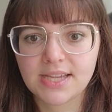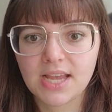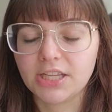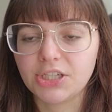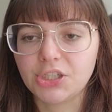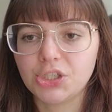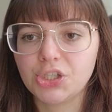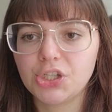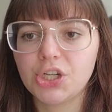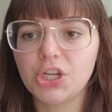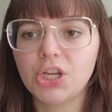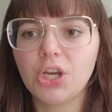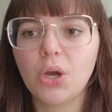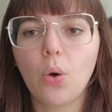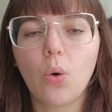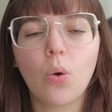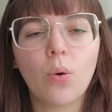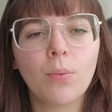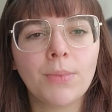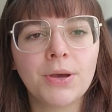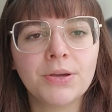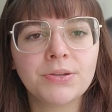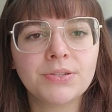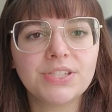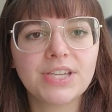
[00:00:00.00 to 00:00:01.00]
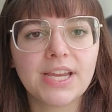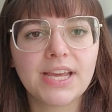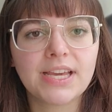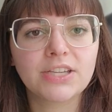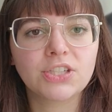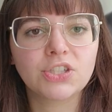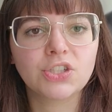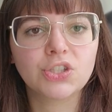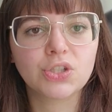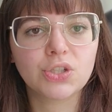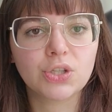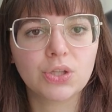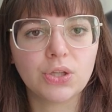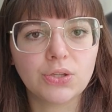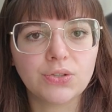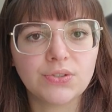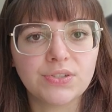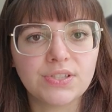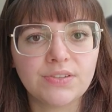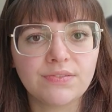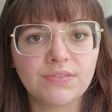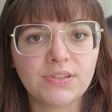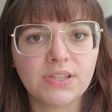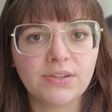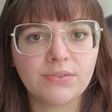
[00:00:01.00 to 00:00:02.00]
Like she almost
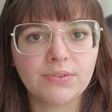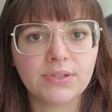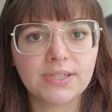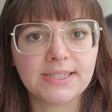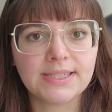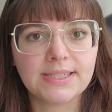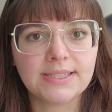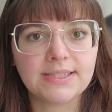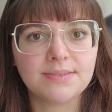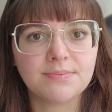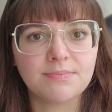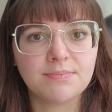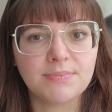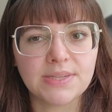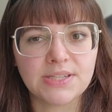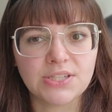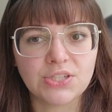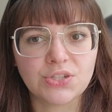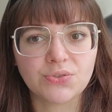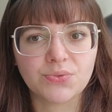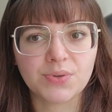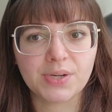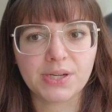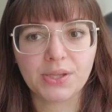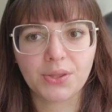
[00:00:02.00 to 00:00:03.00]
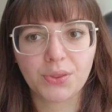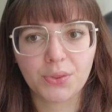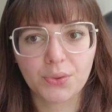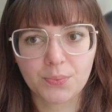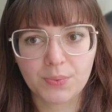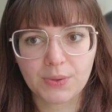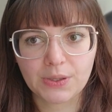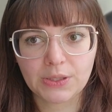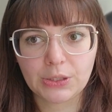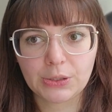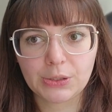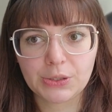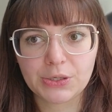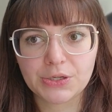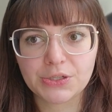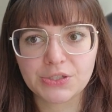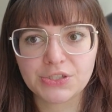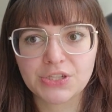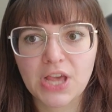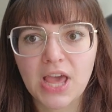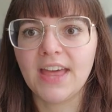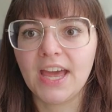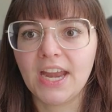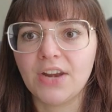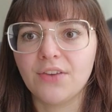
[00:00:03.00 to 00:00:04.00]
exclusively reads mystery thrillers
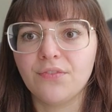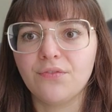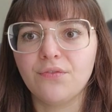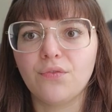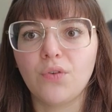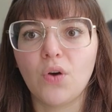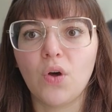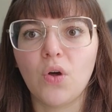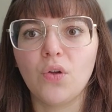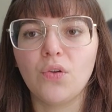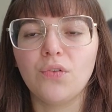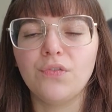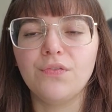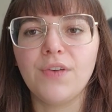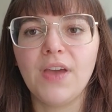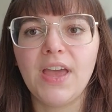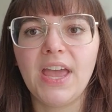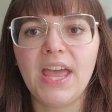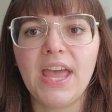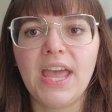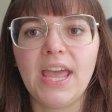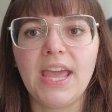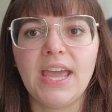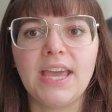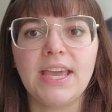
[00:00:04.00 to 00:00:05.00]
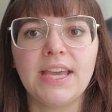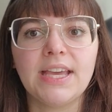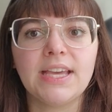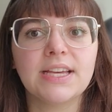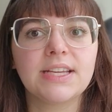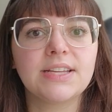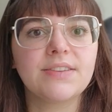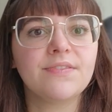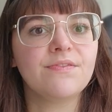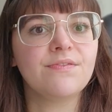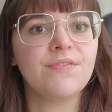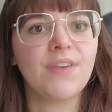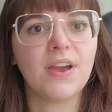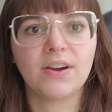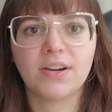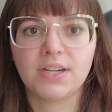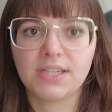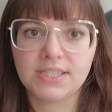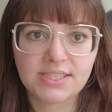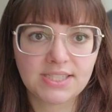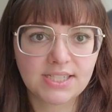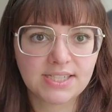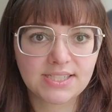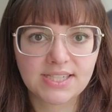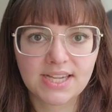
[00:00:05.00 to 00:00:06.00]
that involve a very
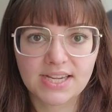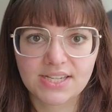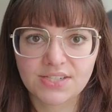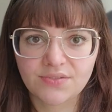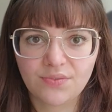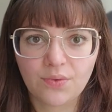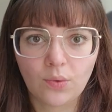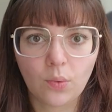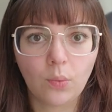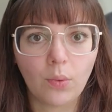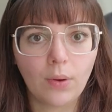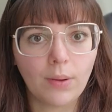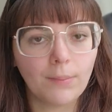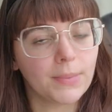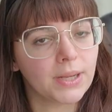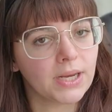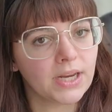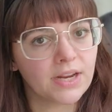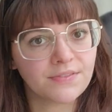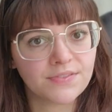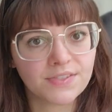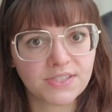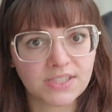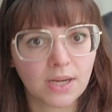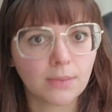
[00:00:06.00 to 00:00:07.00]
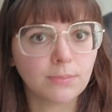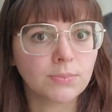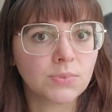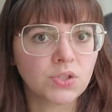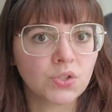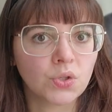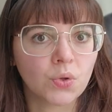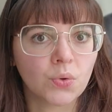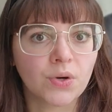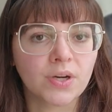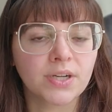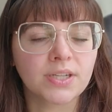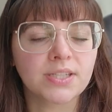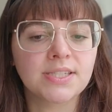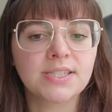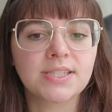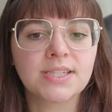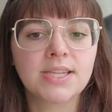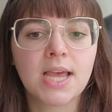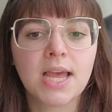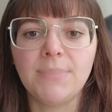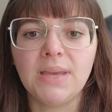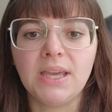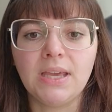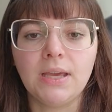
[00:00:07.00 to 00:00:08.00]
successful woman of some sorts
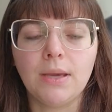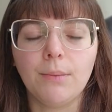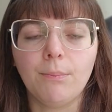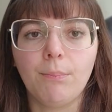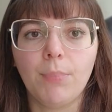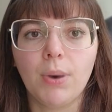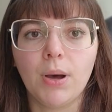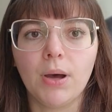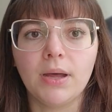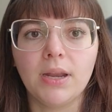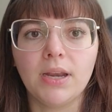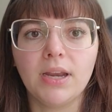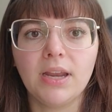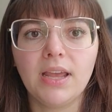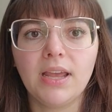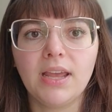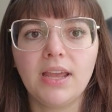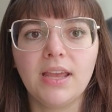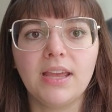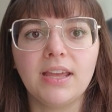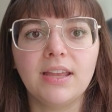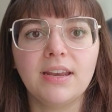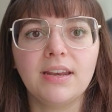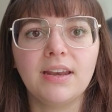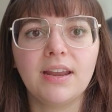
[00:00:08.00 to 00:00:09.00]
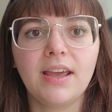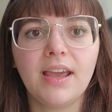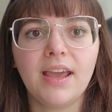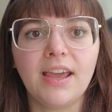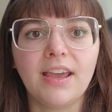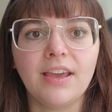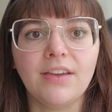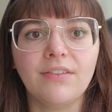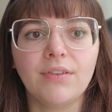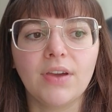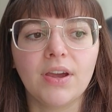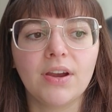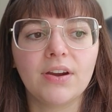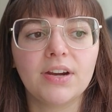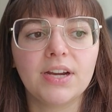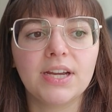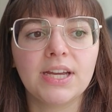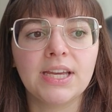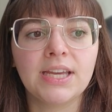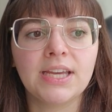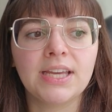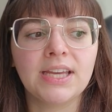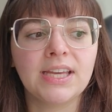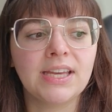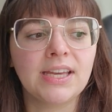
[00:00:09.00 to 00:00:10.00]
being put in a
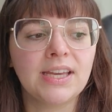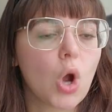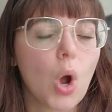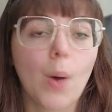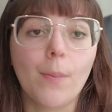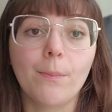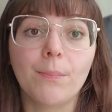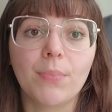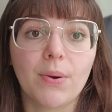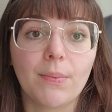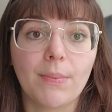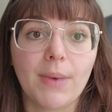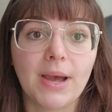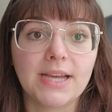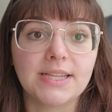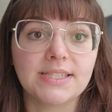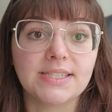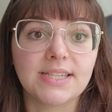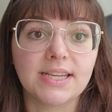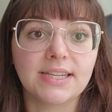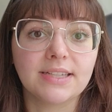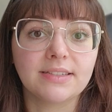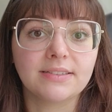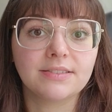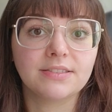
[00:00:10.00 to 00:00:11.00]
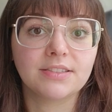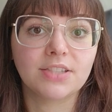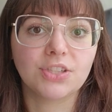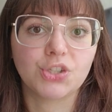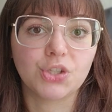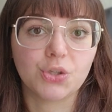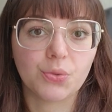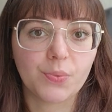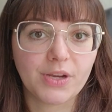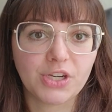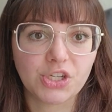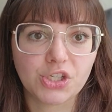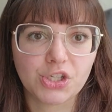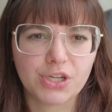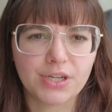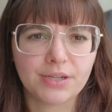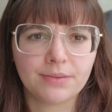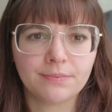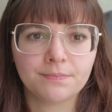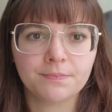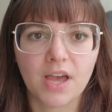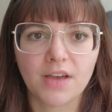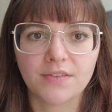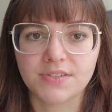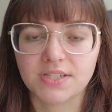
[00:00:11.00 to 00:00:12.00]
very compromising situation
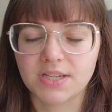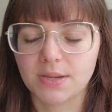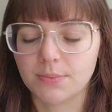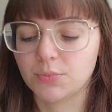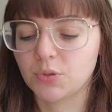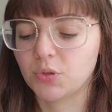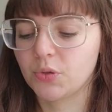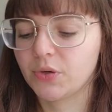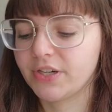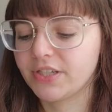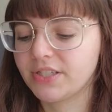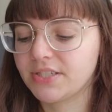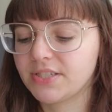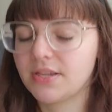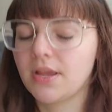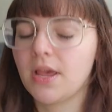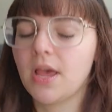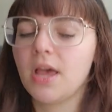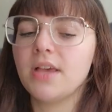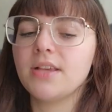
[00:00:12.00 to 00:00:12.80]
of some sorts.